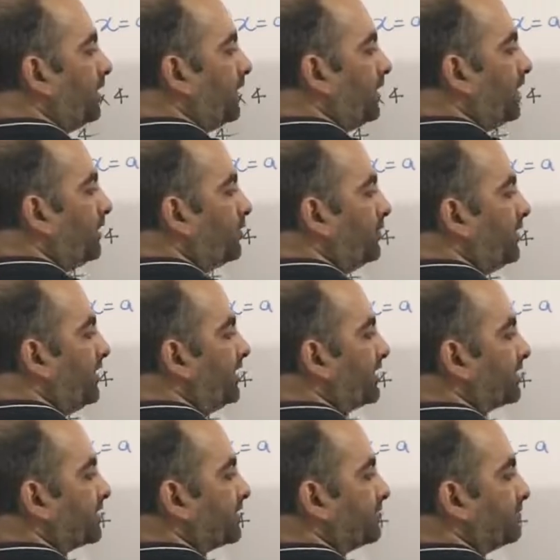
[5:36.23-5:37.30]
into
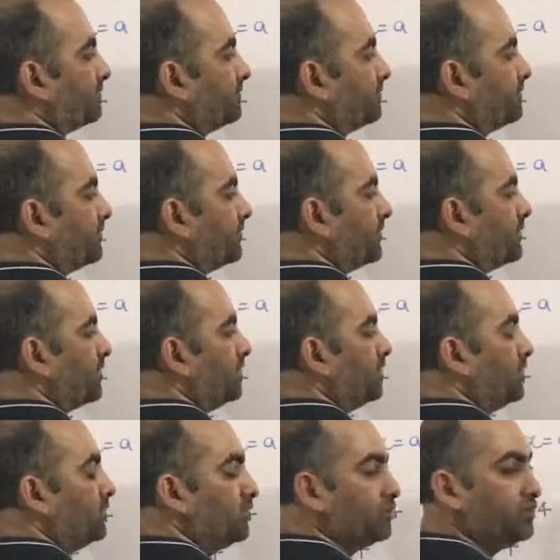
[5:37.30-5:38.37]
dx.
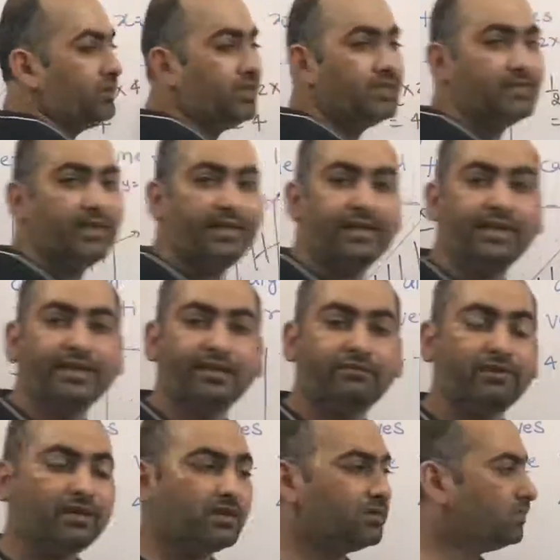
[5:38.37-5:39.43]
So this area
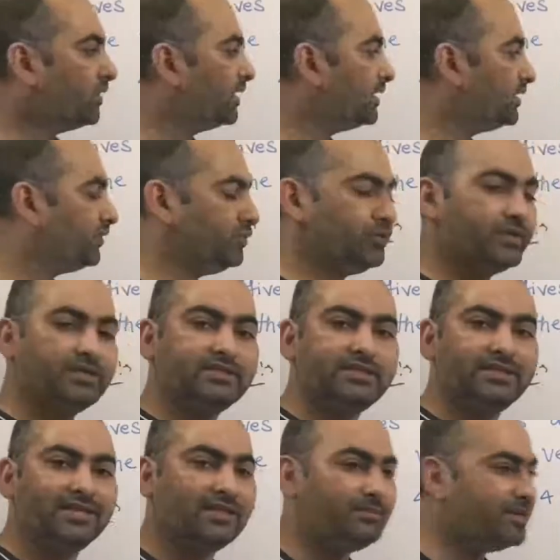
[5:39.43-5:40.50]
will come what? You can see
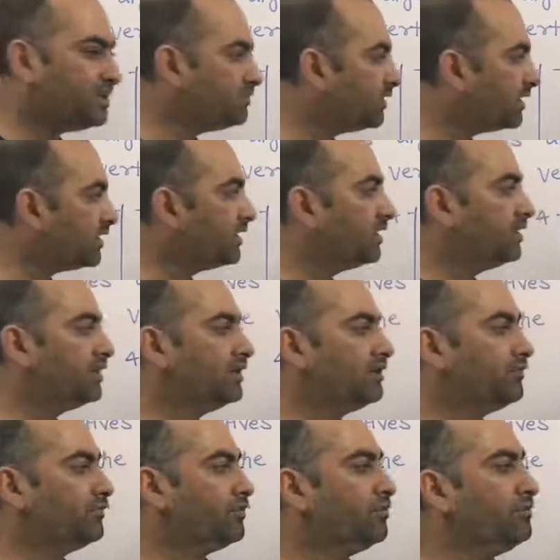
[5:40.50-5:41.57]
limit is what?
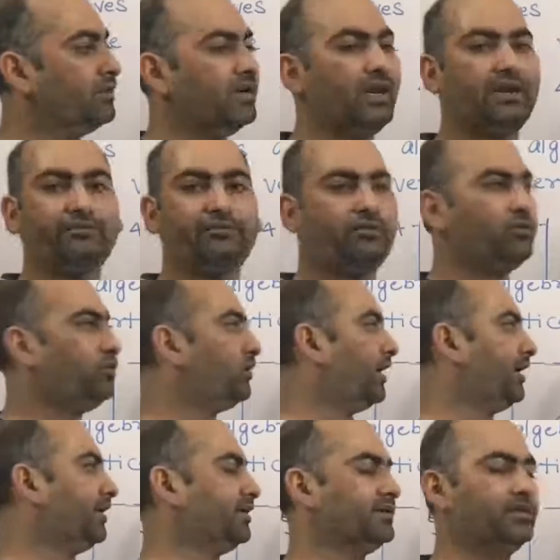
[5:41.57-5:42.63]
From left to
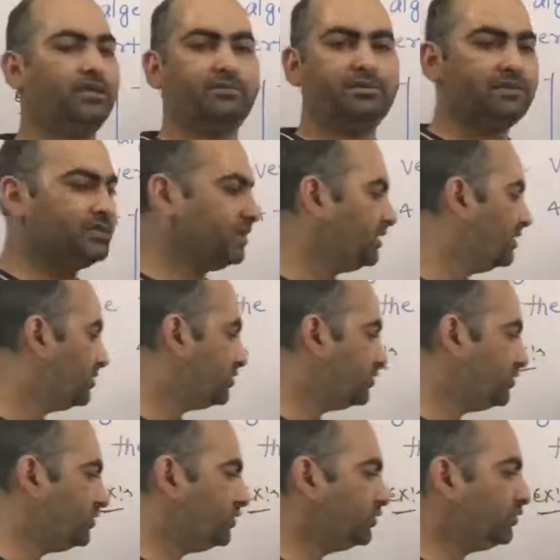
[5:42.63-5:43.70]
right, that means
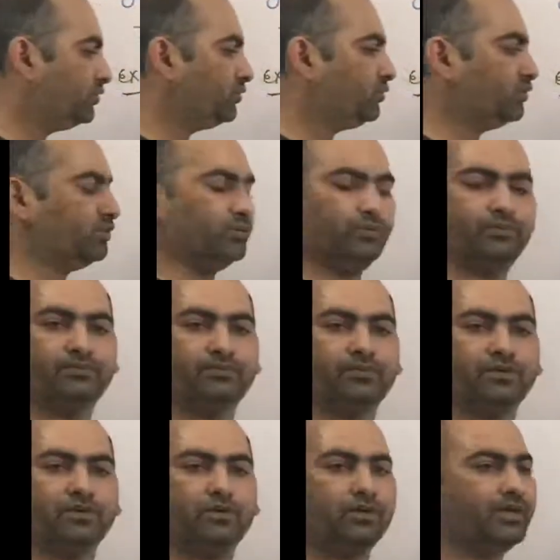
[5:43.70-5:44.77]
0 to 2,
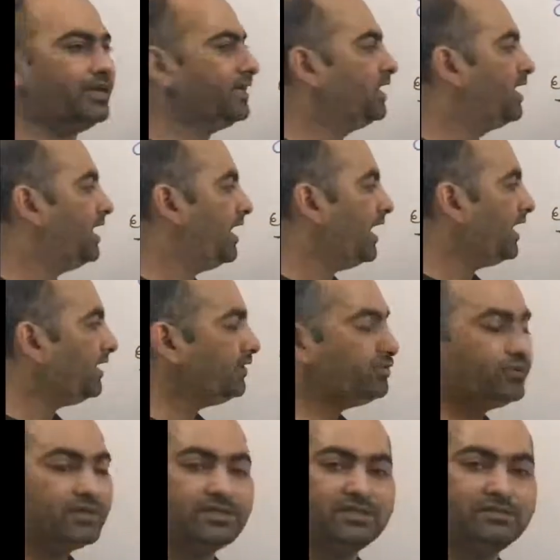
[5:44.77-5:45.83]
okay, and you
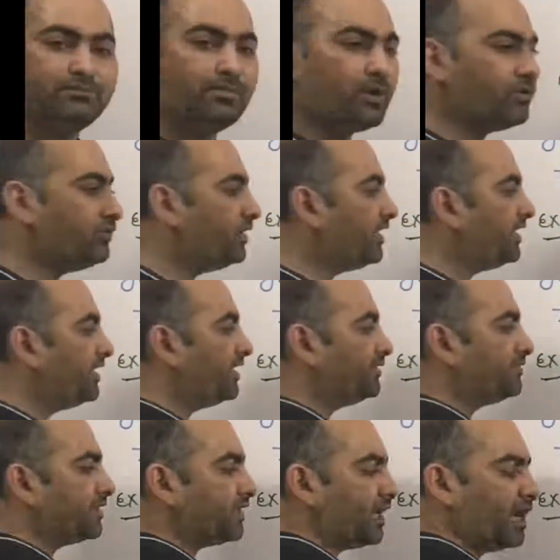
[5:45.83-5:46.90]
can see bounded area
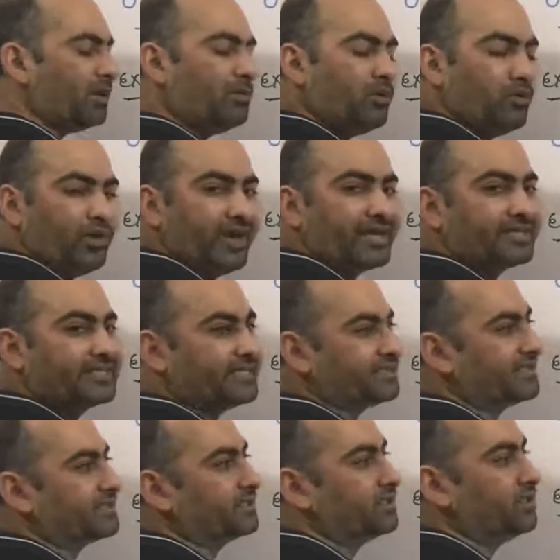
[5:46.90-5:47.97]
what? Above
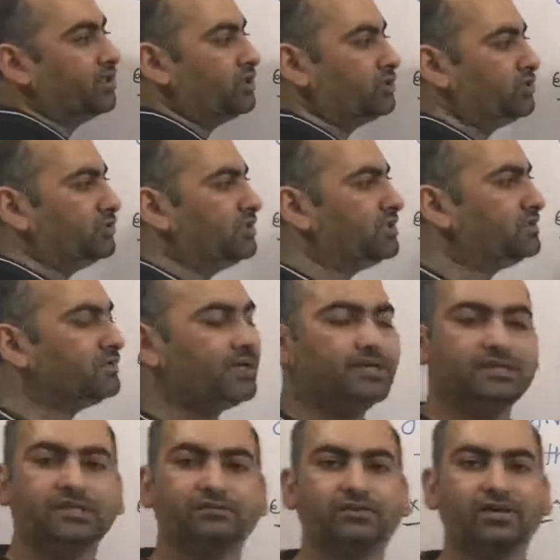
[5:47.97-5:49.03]
x-axis. So this one
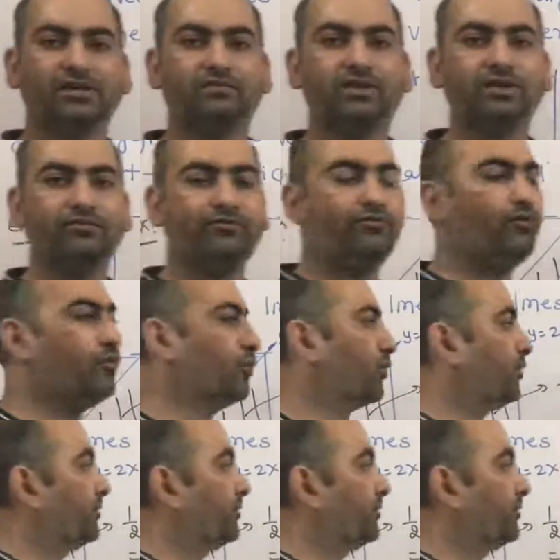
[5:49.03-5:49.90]
answer will come what? 4.